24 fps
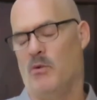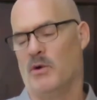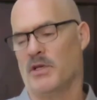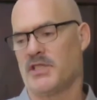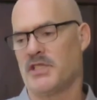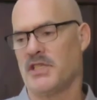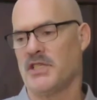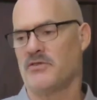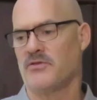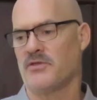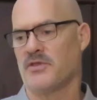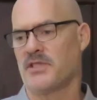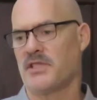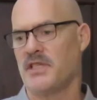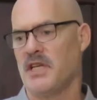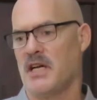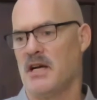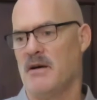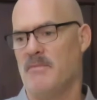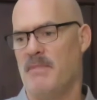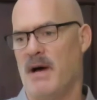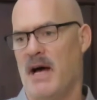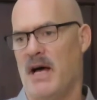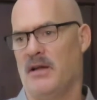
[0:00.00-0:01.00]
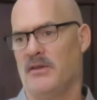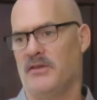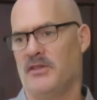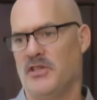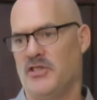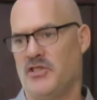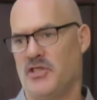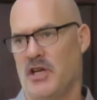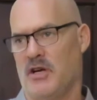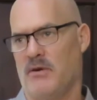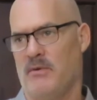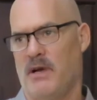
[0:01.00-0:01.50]
What's interesting about the
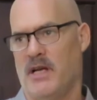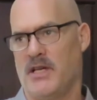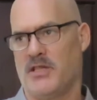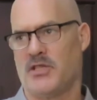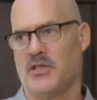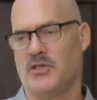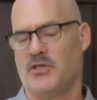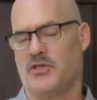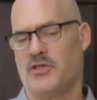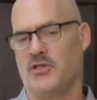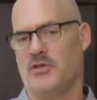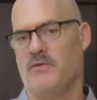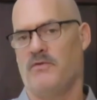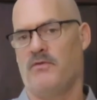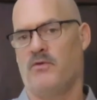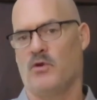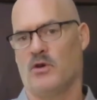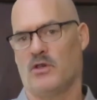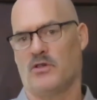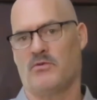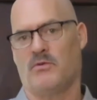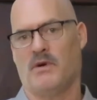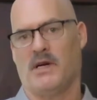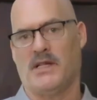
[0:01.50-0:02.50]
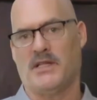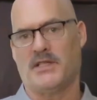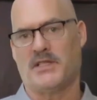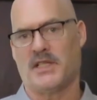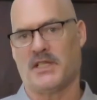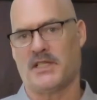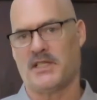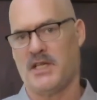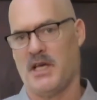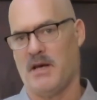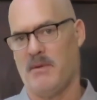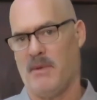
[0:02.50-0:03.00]
Generation 2
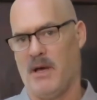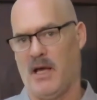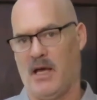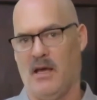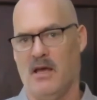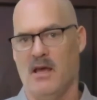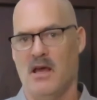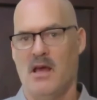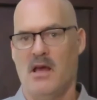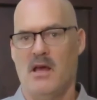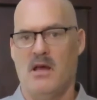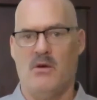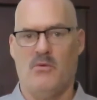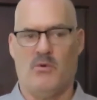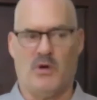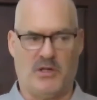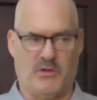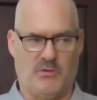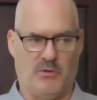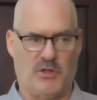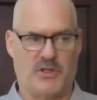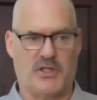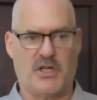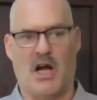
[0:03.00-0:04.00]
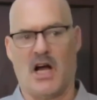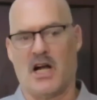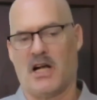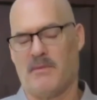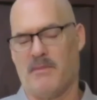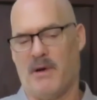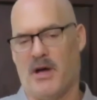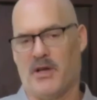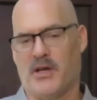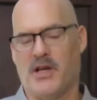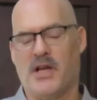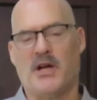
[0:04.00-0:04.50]
426 Hemi, which we'll talk
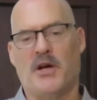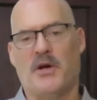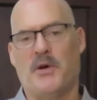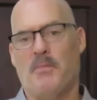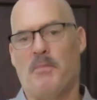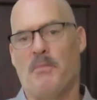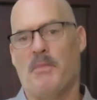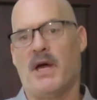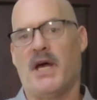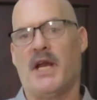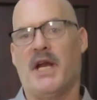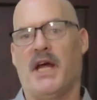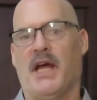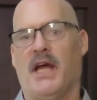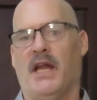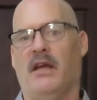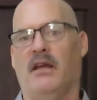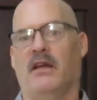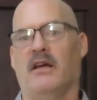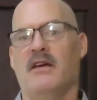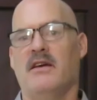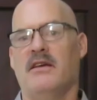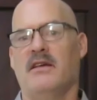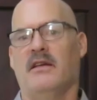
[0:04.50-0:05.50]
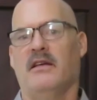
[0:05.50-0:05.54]
about here in a minute,